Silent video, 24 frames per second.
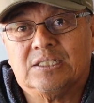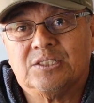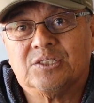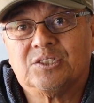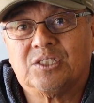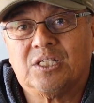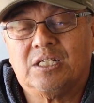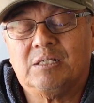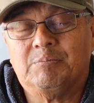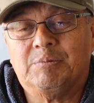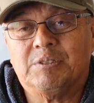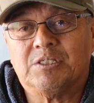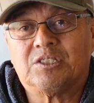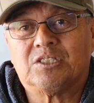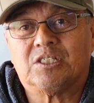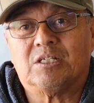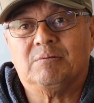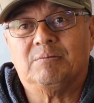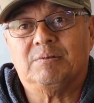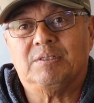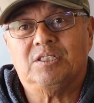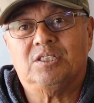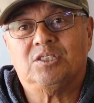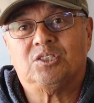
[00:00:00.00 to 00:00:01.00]
there's going to be
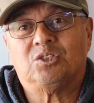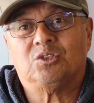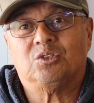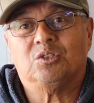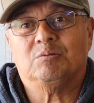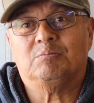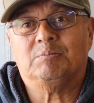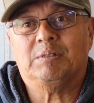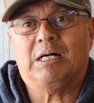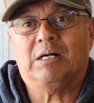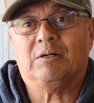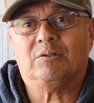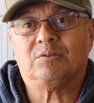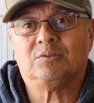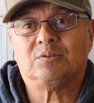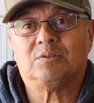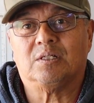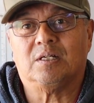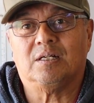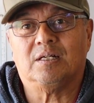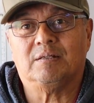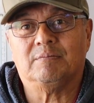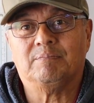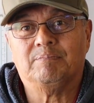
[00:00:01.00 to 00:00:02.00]
some issue
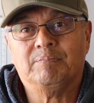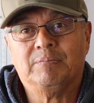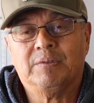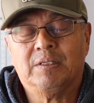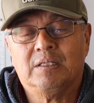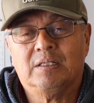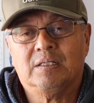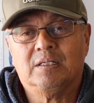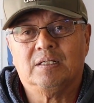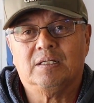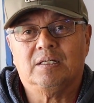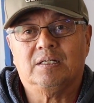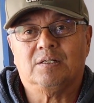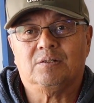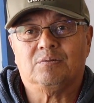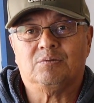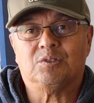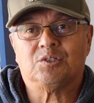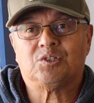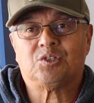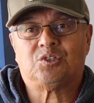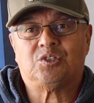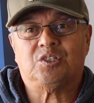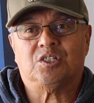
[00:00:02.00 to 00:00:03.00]
about
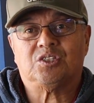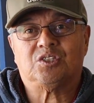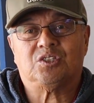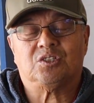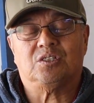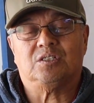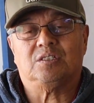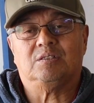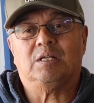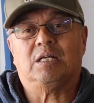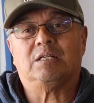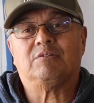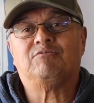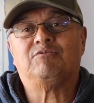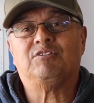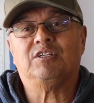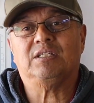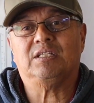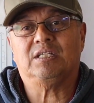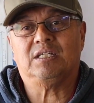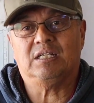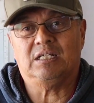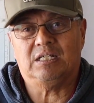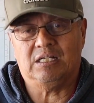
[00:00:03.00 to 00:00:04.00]
restriction, not
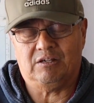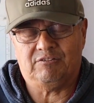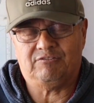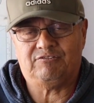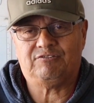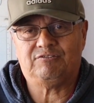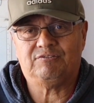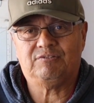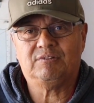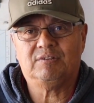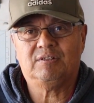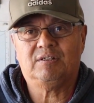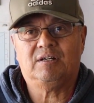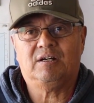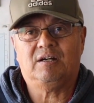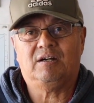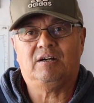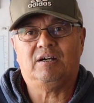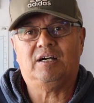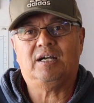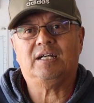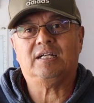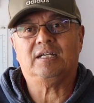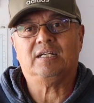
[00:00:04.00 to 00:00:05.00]
feeding enough.
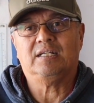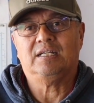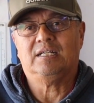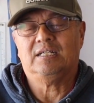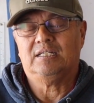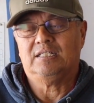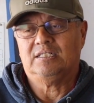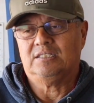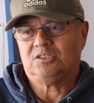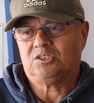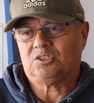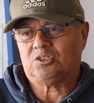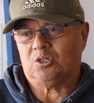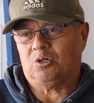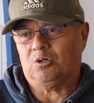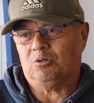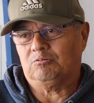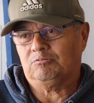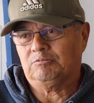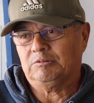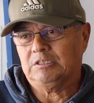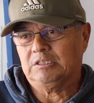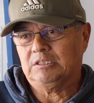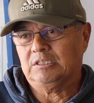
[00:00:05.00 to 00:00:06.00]
All right,
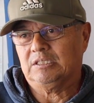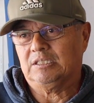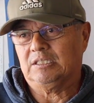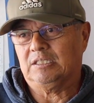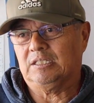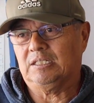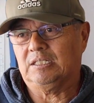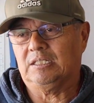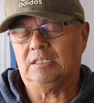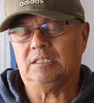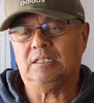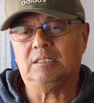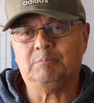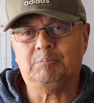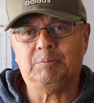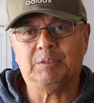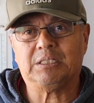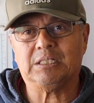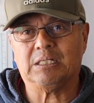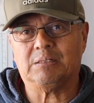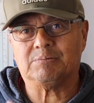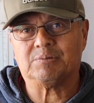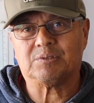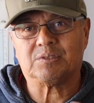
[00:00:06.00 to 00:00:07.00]
so
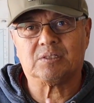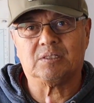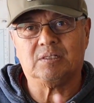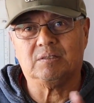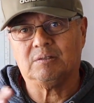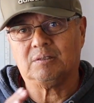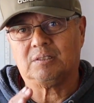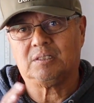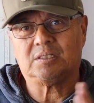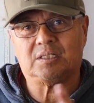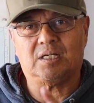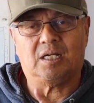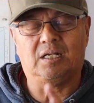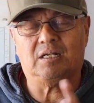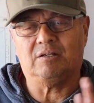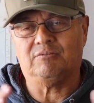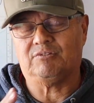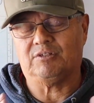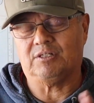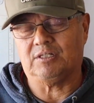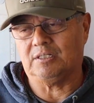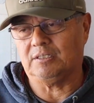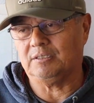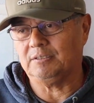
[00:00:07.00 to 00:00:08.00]
it becomes
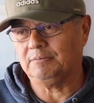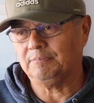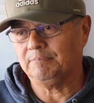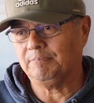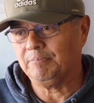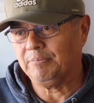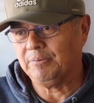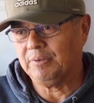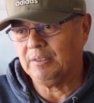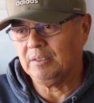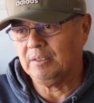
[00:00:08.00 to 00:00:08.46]
kind of a